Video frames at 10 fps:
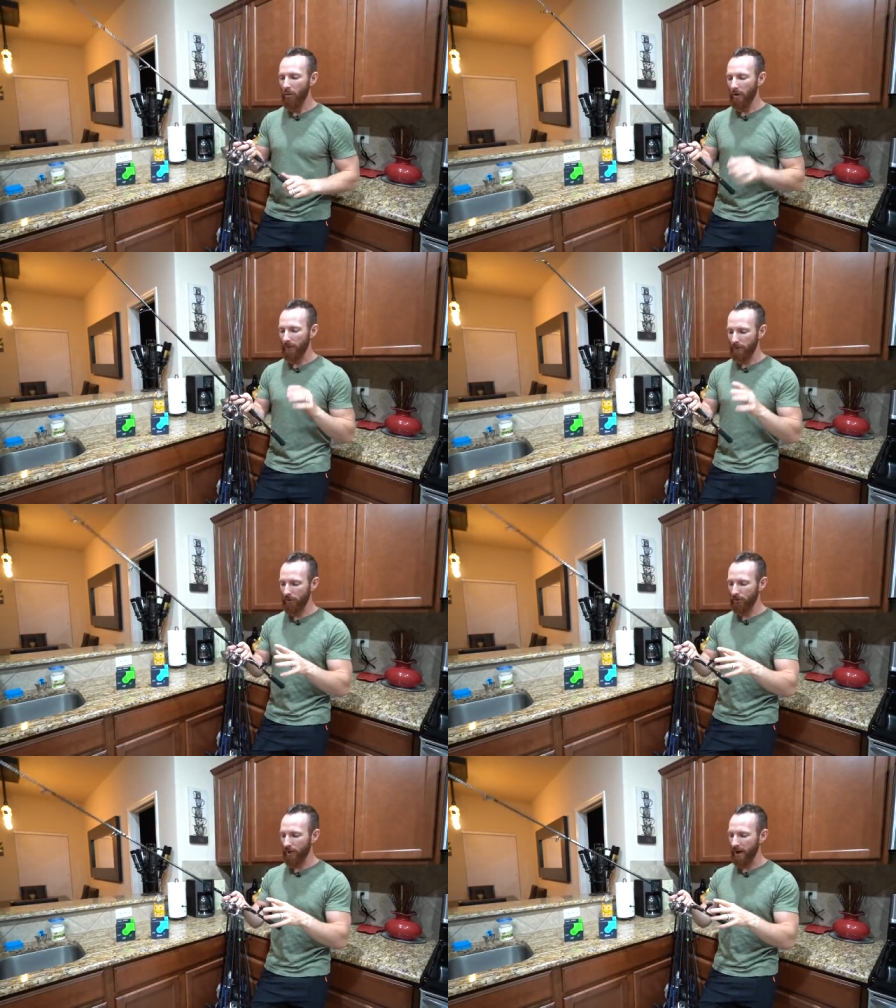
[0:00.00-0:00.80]
We have two
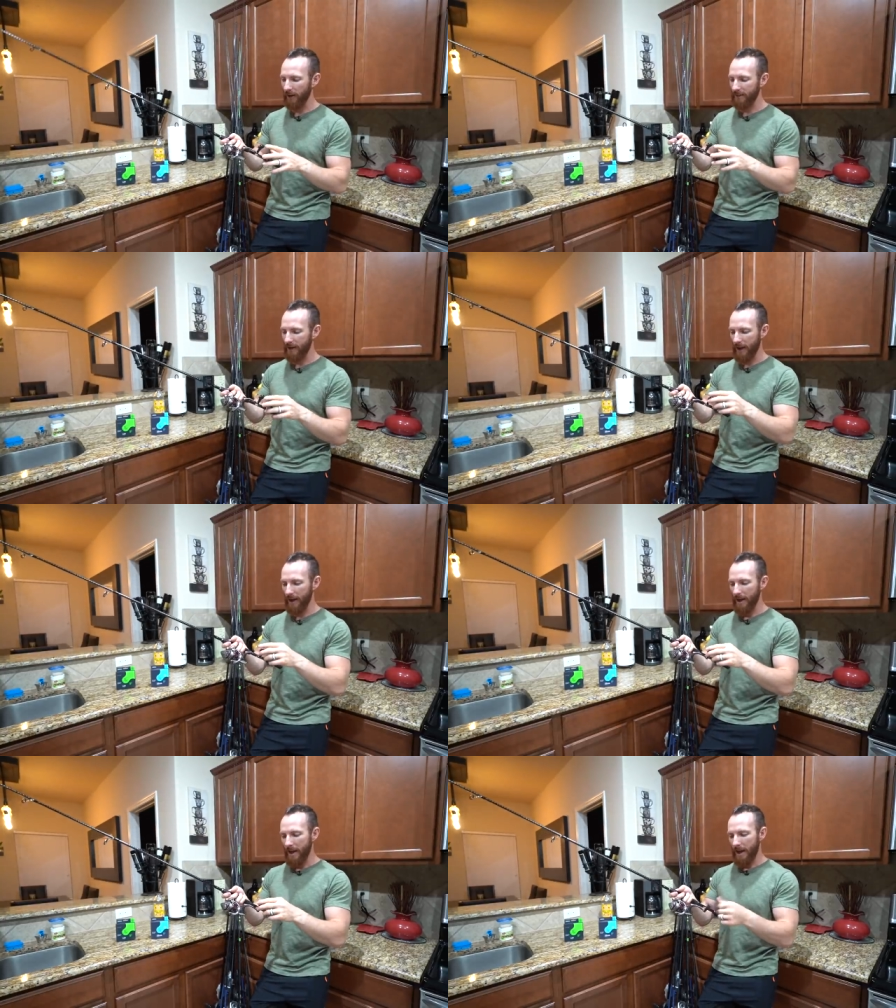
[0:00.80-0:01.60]
Stradic,
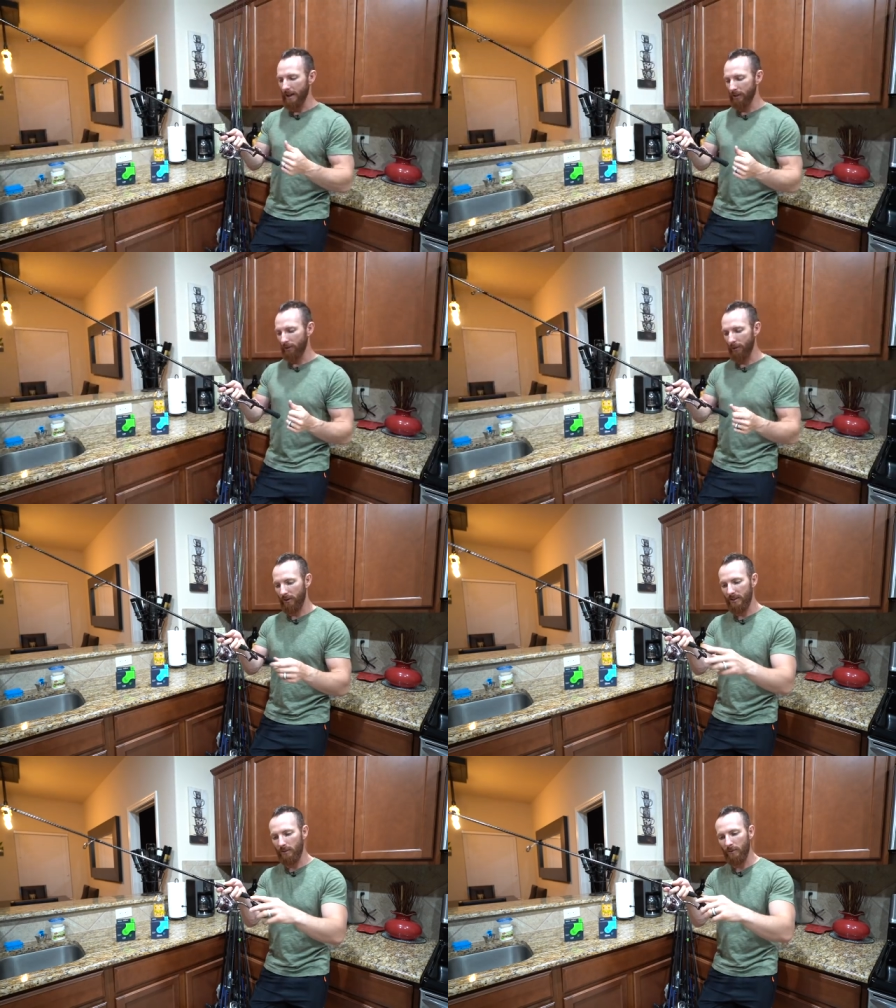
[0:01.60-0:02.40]
uh, and you'll
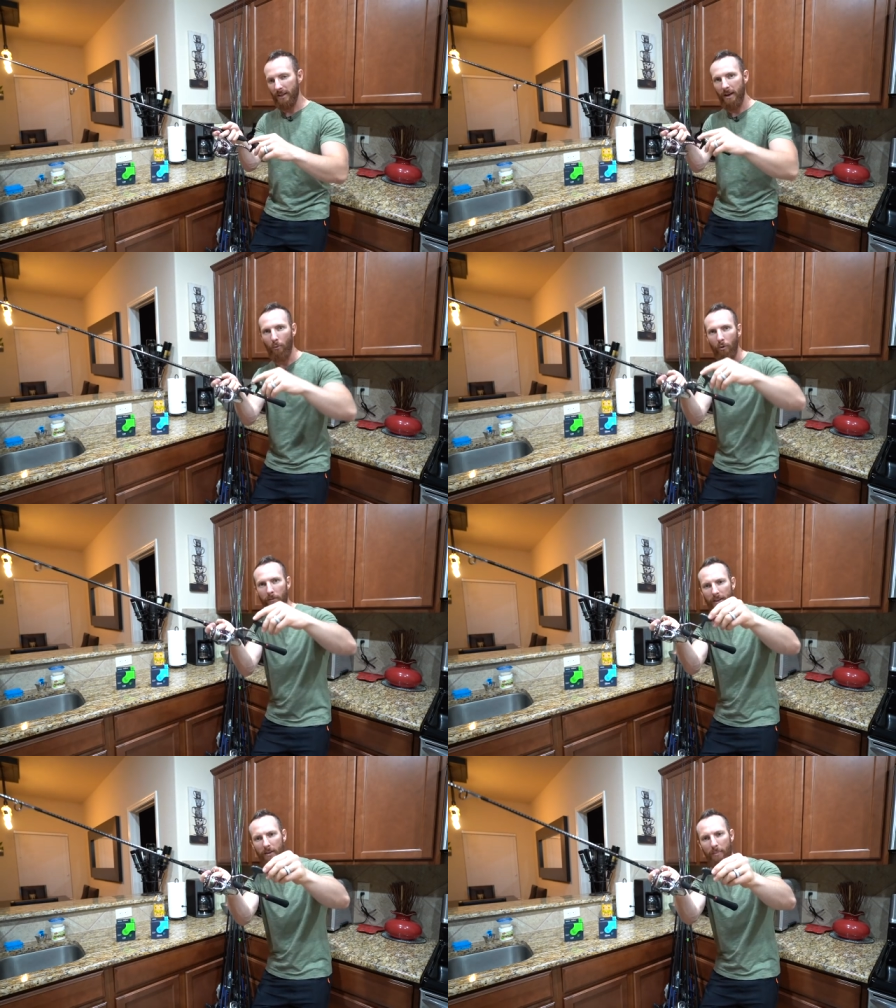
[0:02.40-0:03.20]
notice this one's got more of
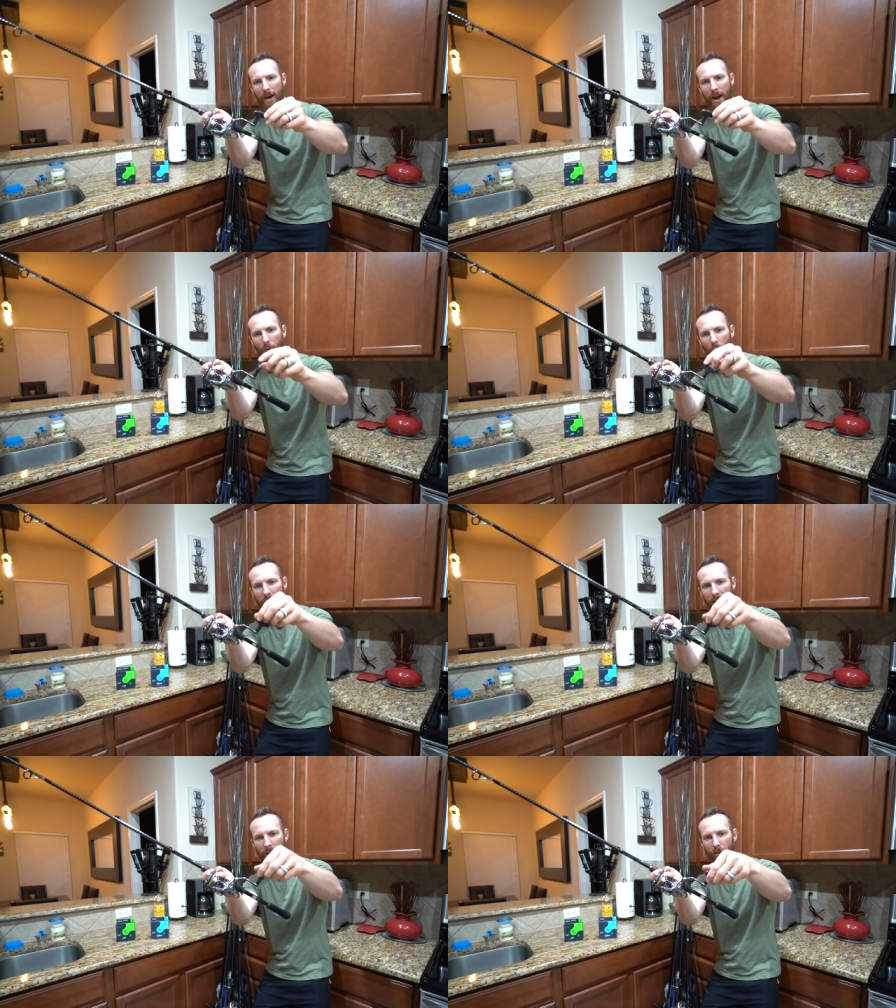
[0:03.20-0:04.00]
like the power
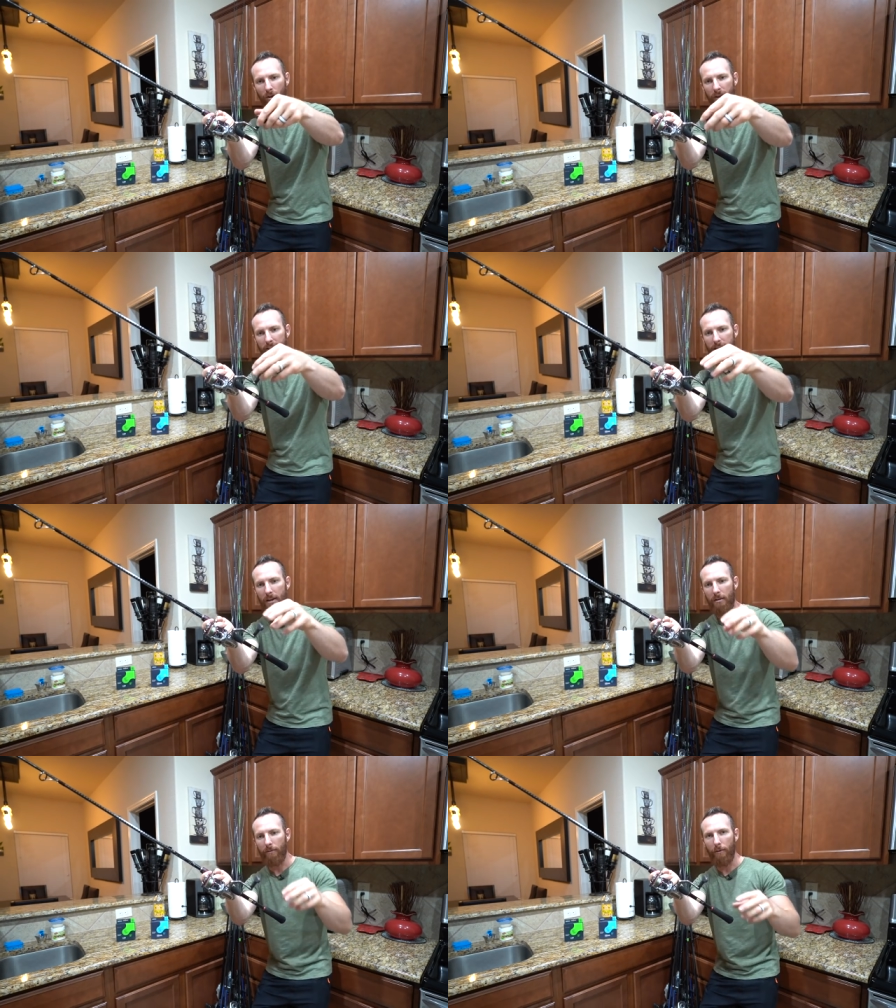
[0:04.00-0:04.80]
handle on it
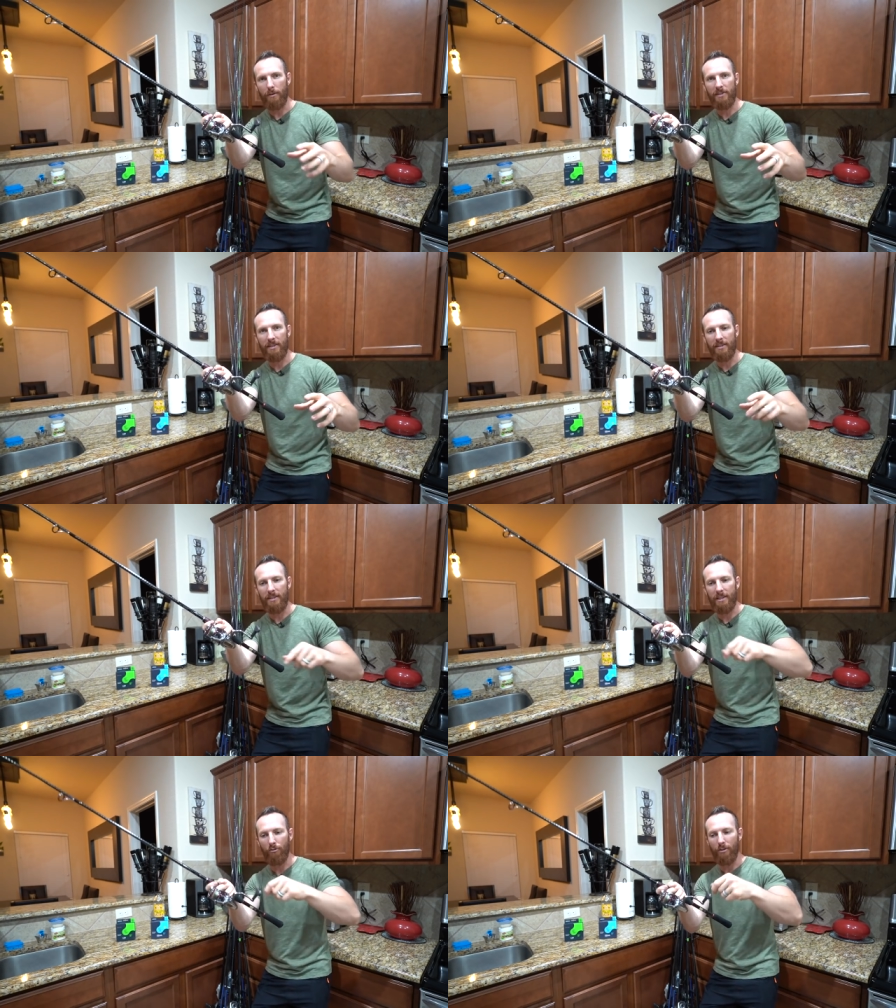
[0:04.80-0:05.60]
versus
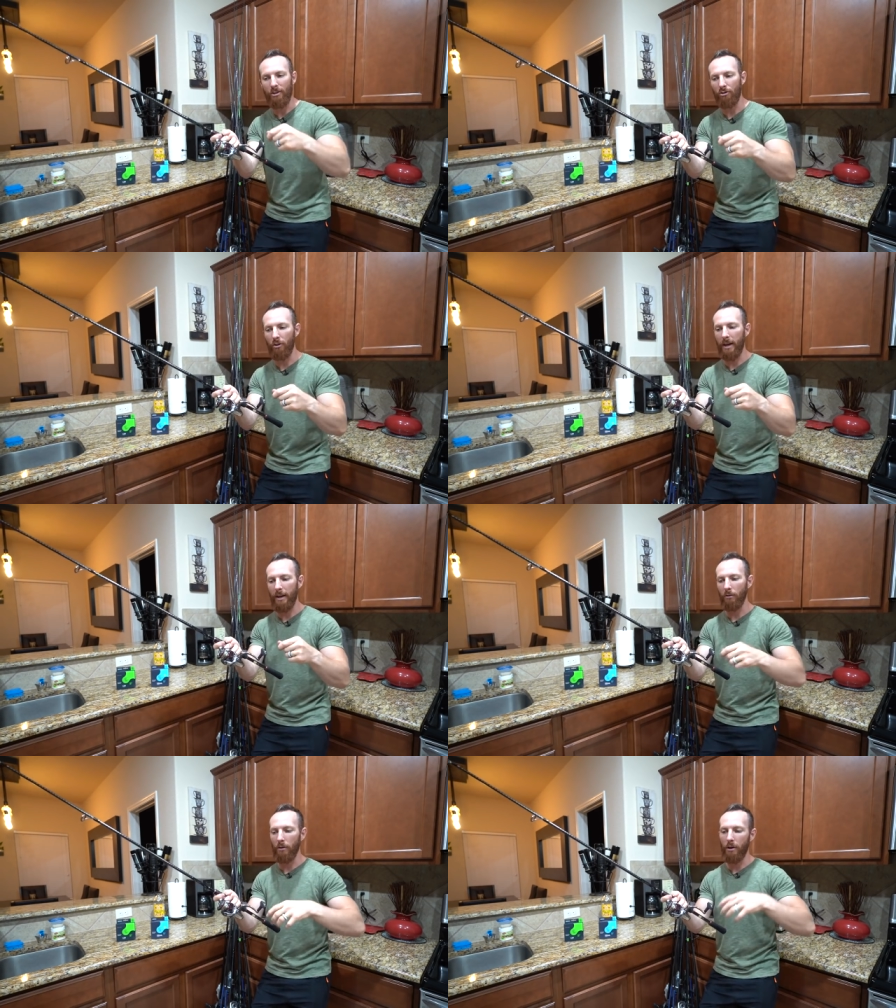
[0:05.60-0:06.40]
the traditional
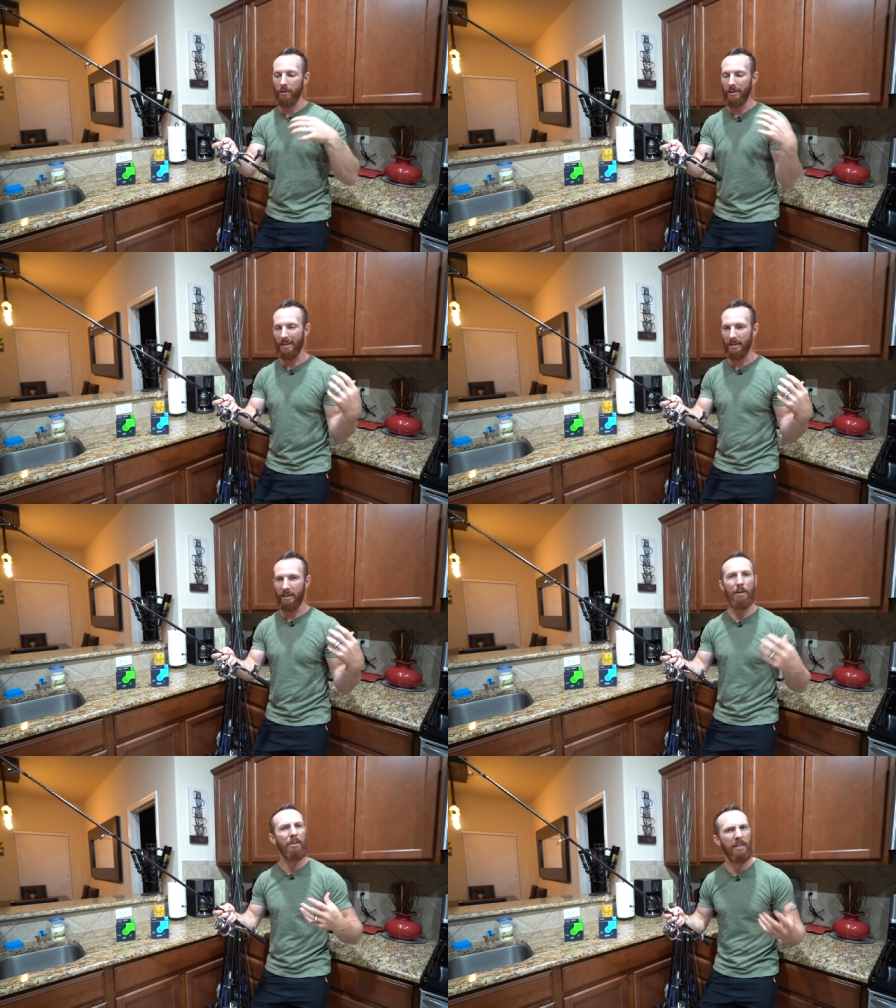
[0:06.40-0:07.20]
handle on the,
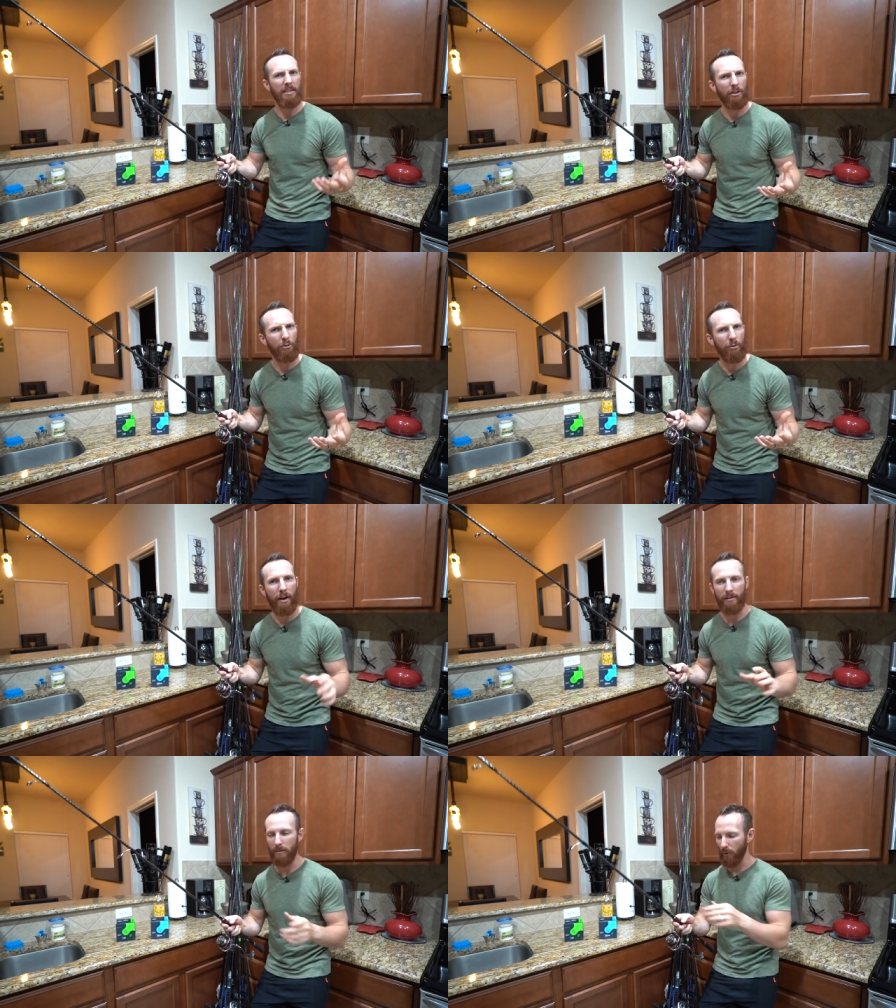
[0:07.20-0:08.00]
I think it's a
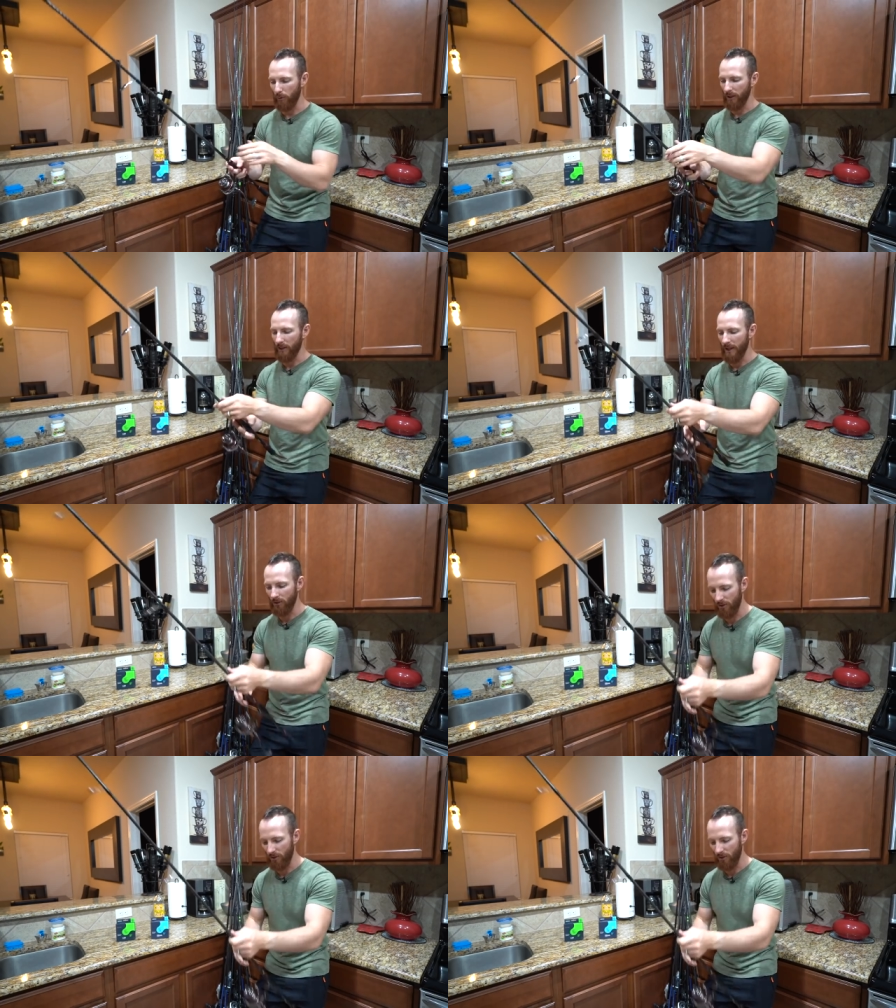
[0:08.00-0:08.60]
2000, but we'll get to that